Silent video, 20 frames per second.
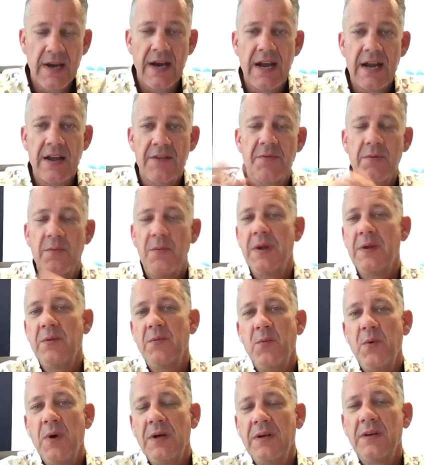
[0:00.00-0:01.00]
Hi
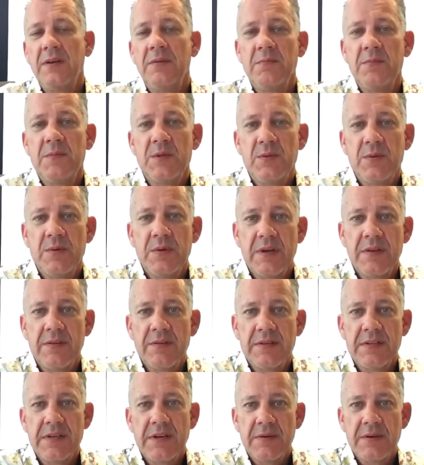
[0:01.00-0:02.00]
everyone, welcome to
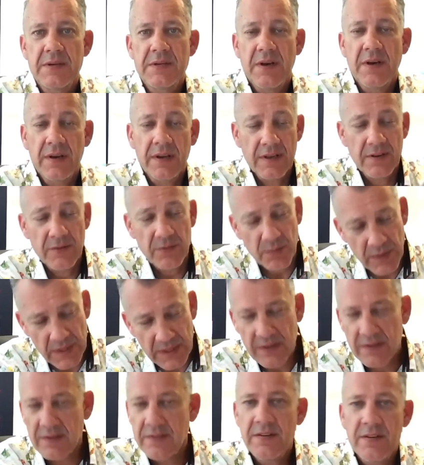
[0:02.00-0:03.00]
another Terry Talk as we
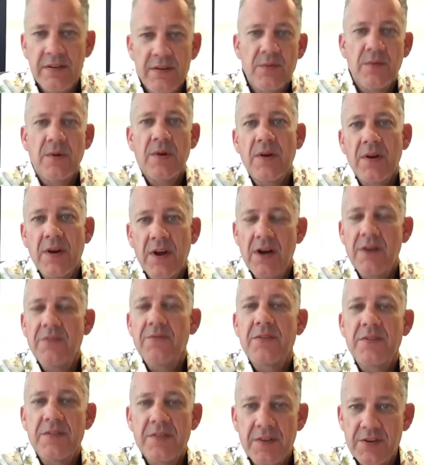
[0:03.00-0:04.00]
continue our
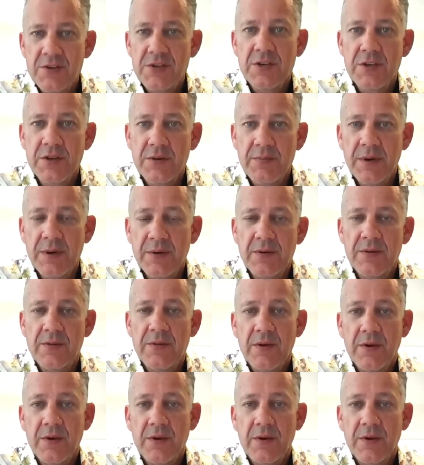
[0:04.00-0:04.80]
conversation about